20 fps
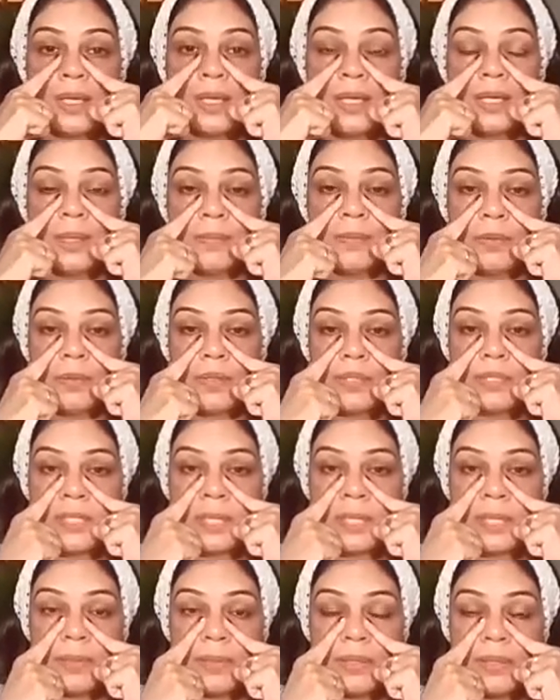Keep on
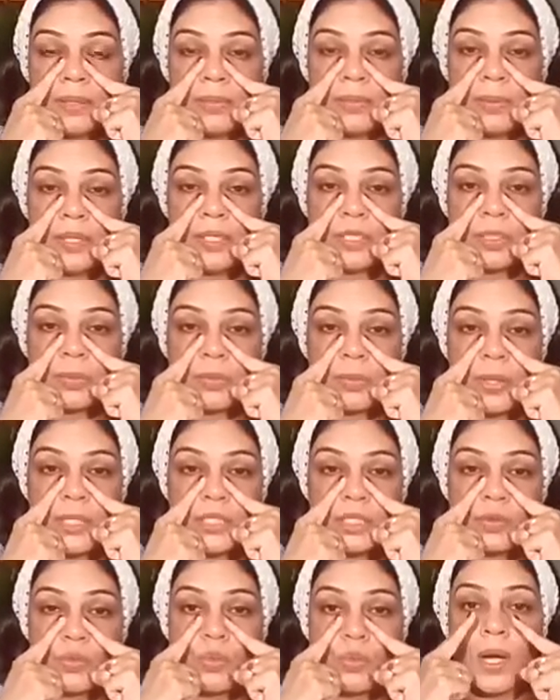tapping the pressure
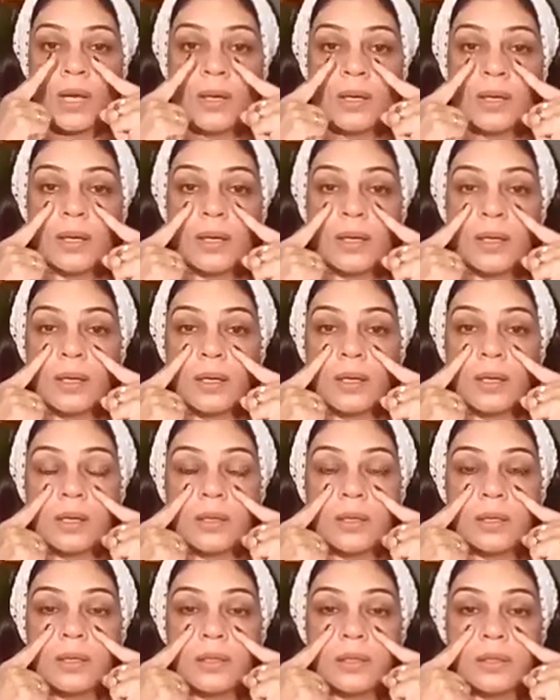points. 1,
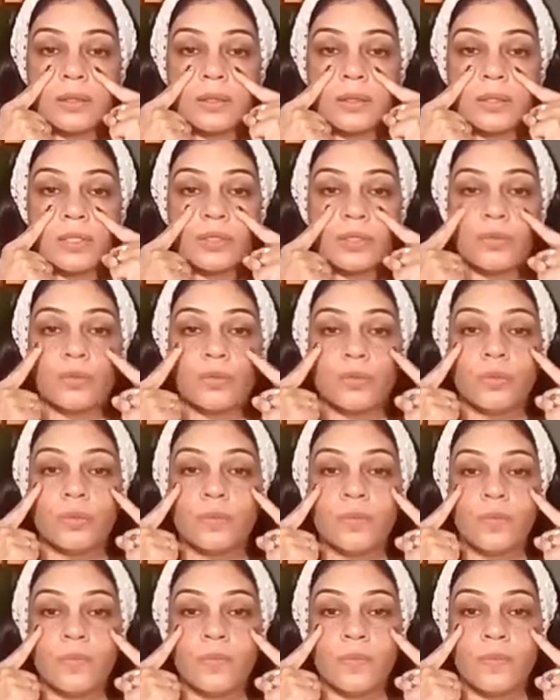2,
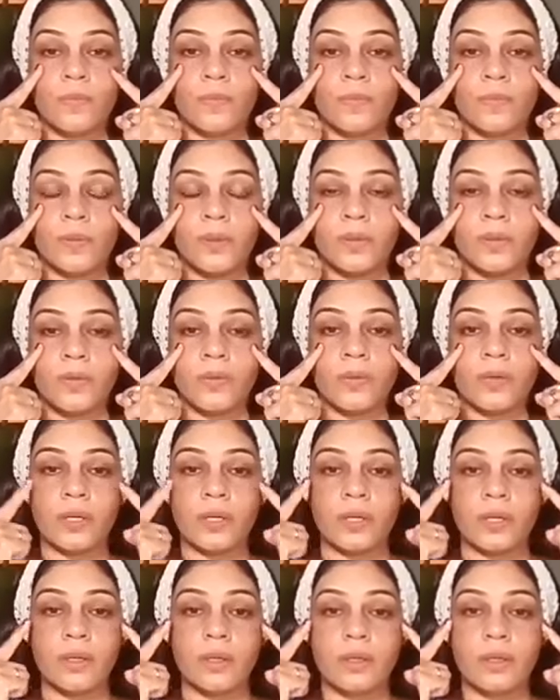
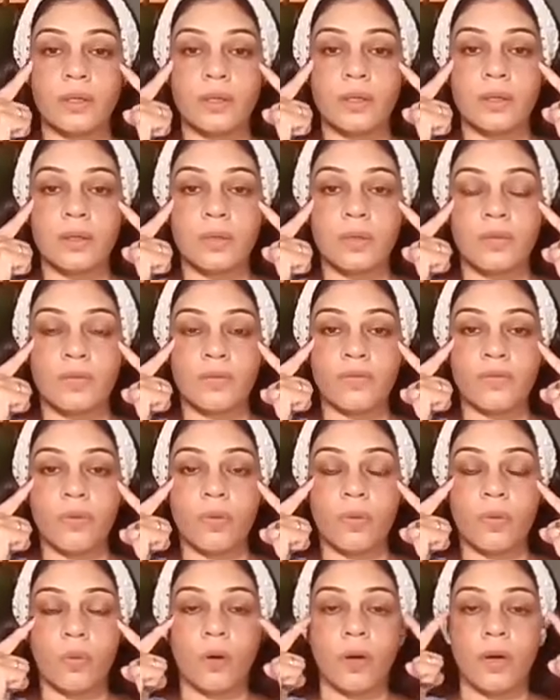3,
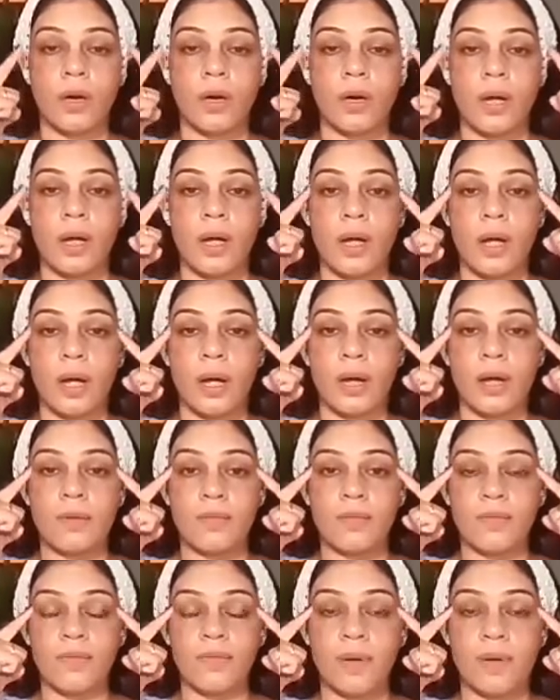4,
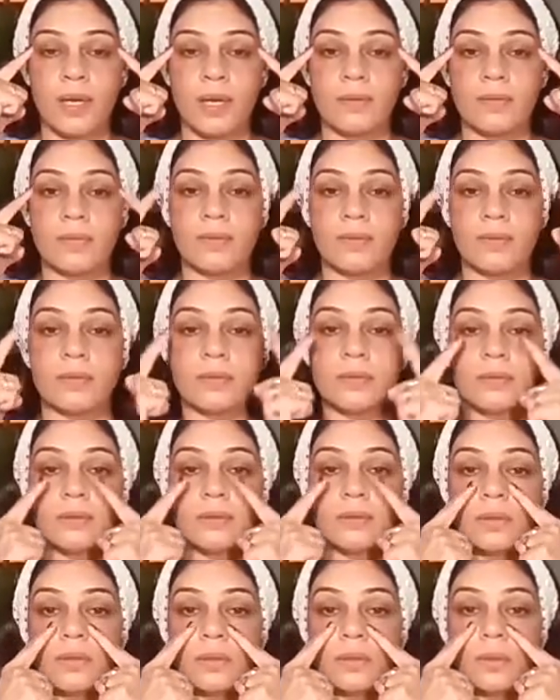and 5.
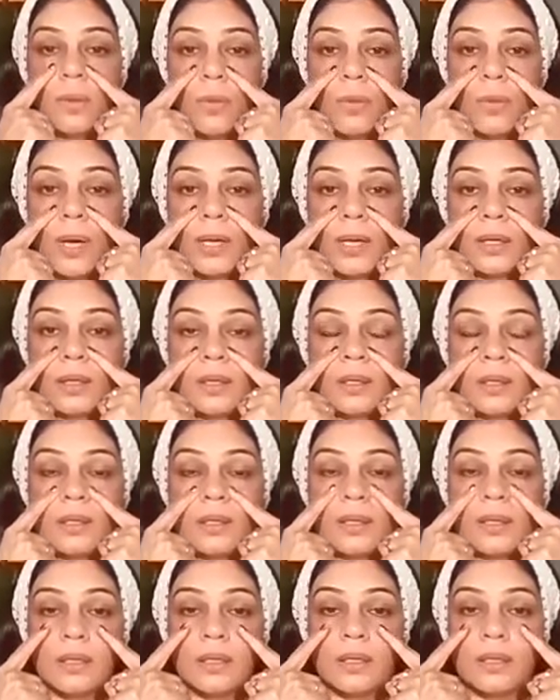1,
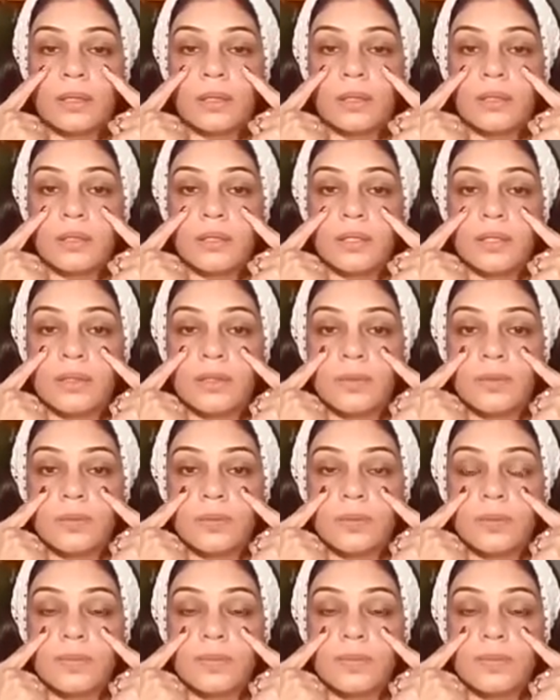2,